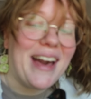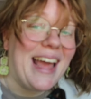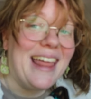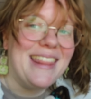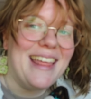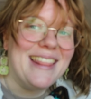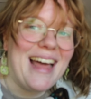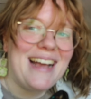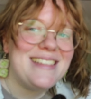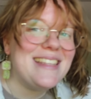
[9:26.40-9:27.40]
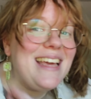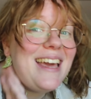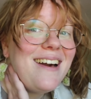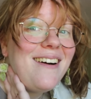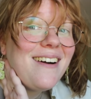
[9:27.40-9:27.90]
right, and then
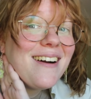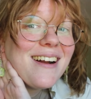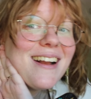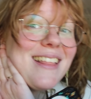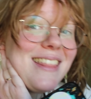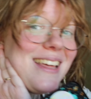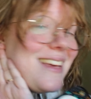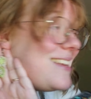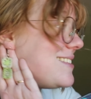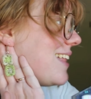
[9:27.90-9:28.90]
lastly are these